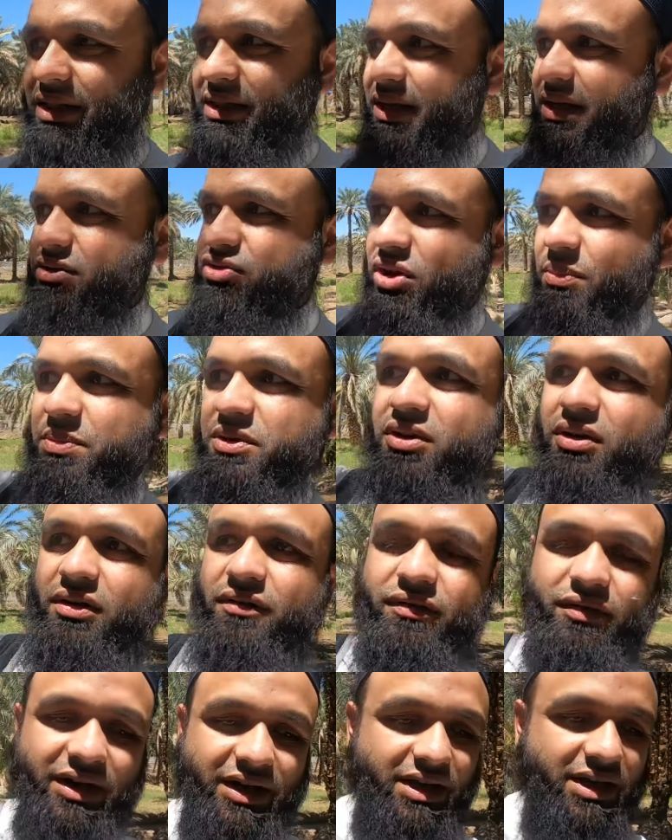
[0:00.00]
and they'll drop you
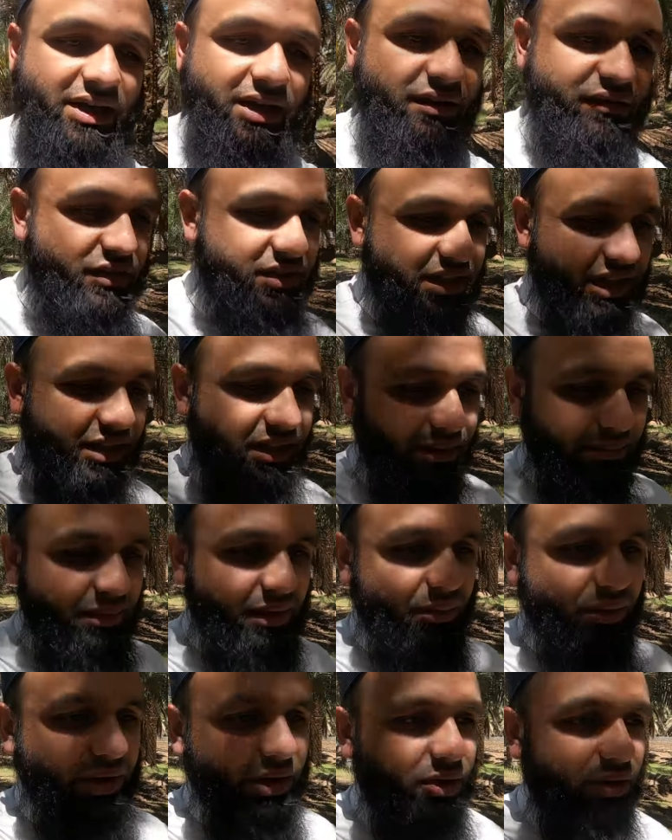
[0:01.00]
off right here if you tell
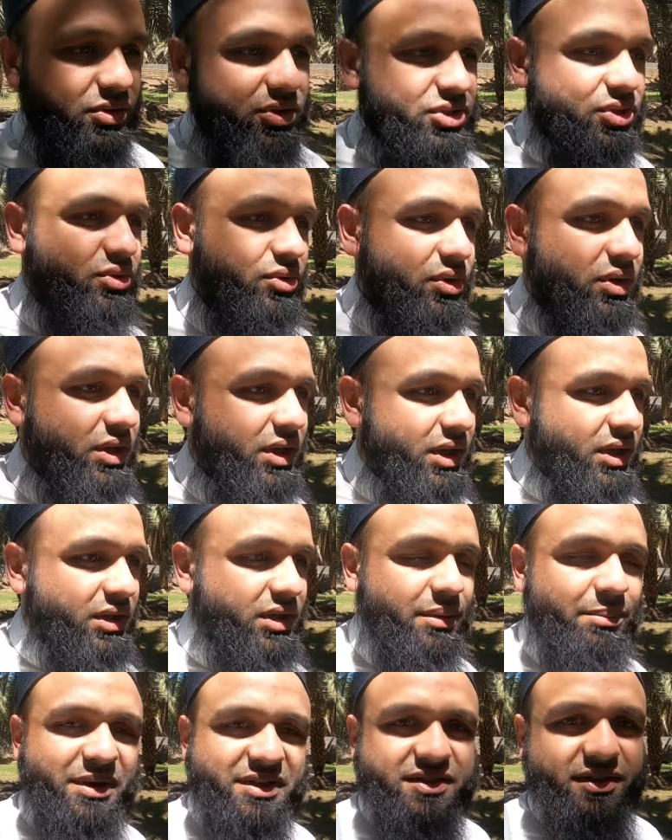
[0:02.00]
them I want to go to
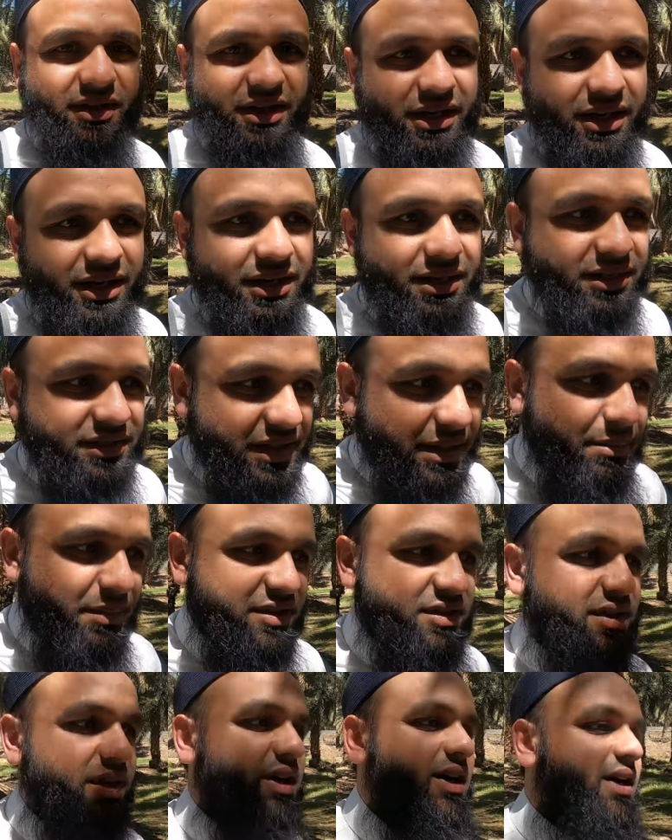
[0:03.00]
the Mazra'a say
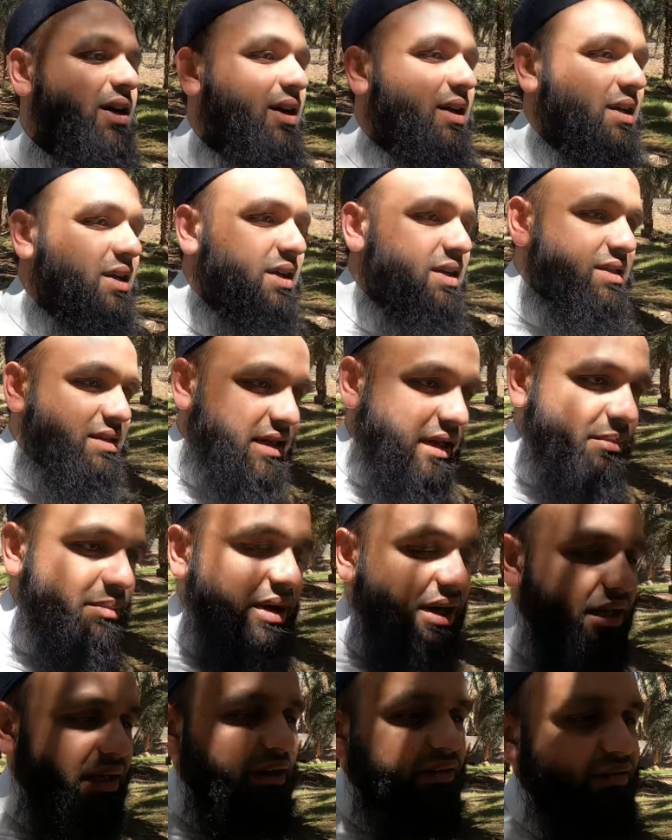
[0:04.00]
Mazra'a
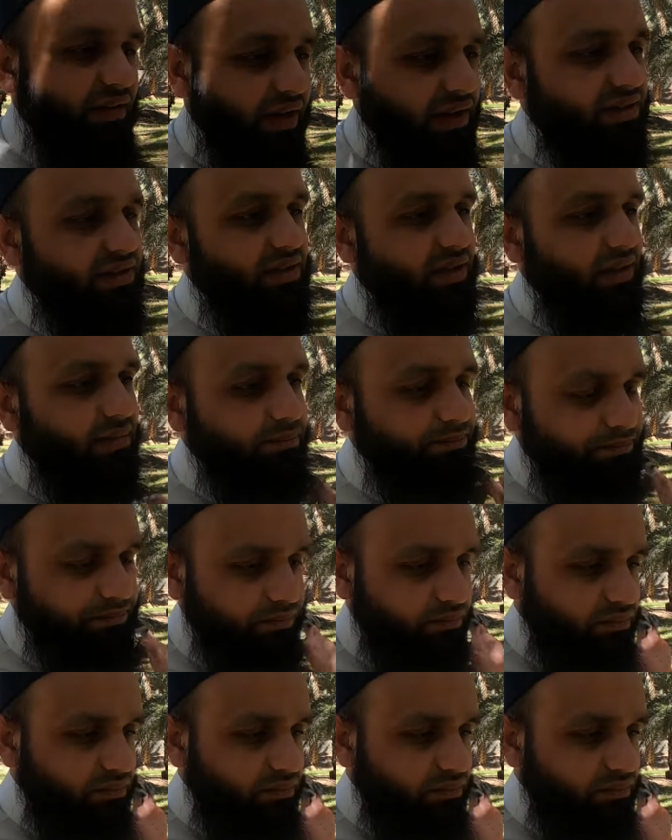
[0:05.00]
Salman Al-Farsi